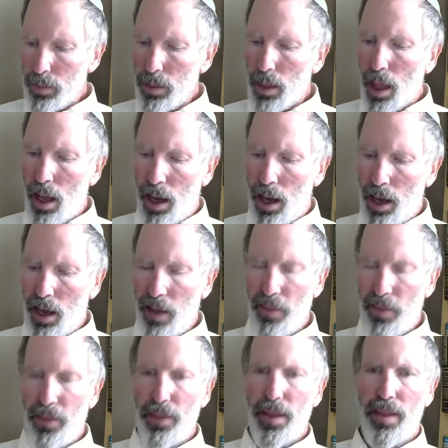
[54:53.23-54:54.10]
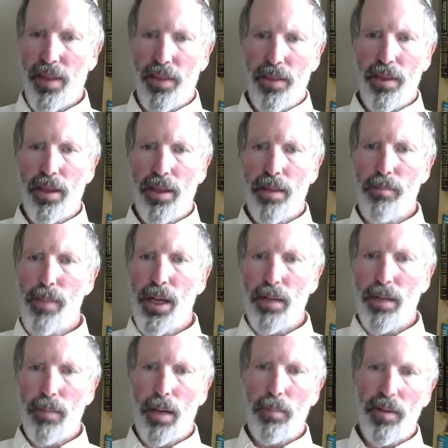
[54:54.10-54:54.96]
the
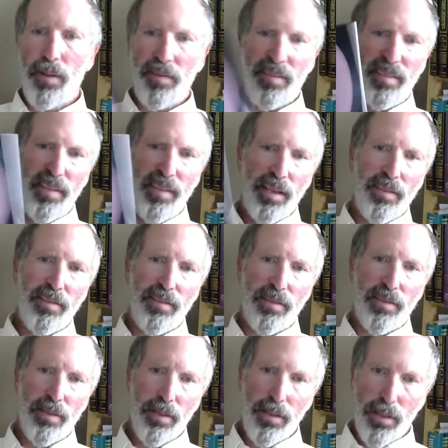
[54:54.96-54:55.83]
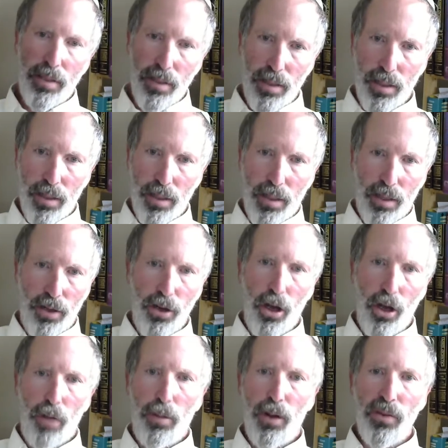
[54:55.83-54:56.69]
minimum of 6
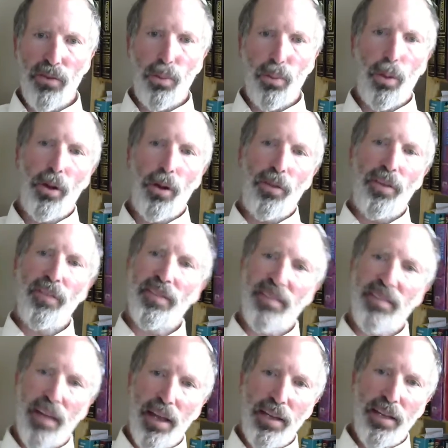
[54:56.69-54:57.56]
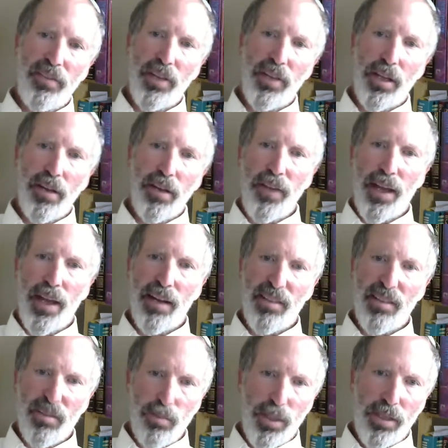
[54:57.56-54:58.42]
Nobel's worth of scientific
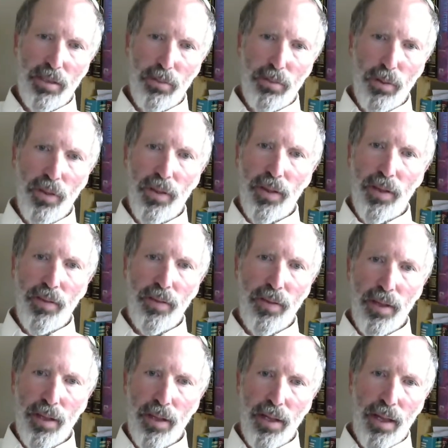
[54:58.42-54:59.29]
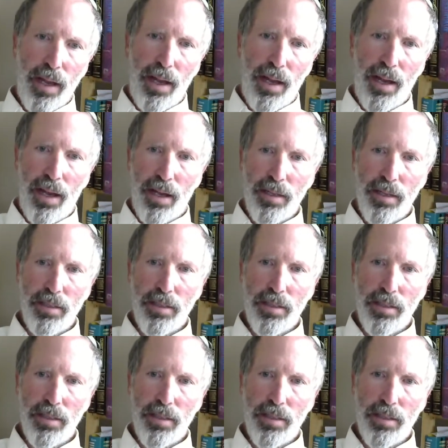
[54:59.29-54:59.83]
advancement within the